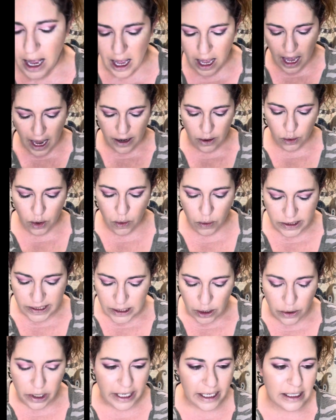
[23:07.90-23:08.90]
I don't know.
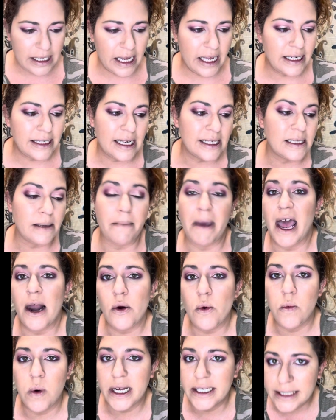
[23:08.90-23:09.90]
So it, it doesn't matter
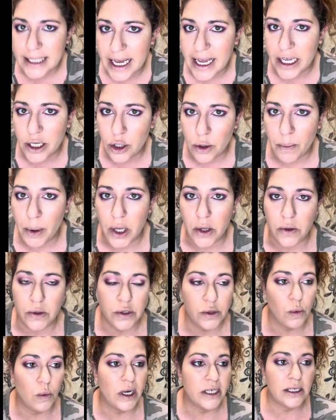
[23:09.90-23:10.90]
what day you
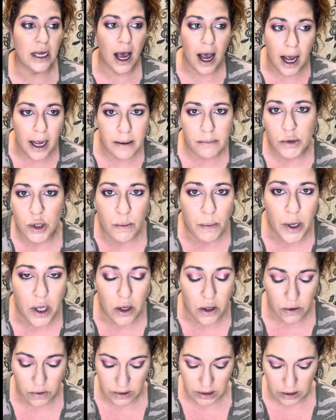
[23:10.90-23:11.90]
post, what time you
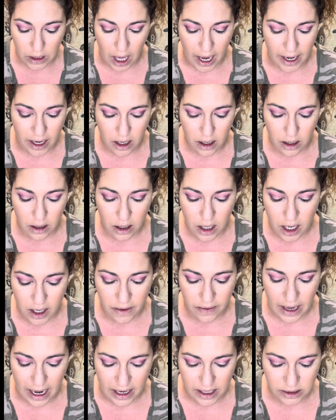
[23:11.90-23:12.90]
post, like none of
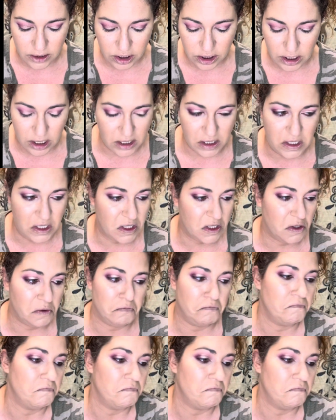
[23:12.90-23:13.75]
that. It's, it's,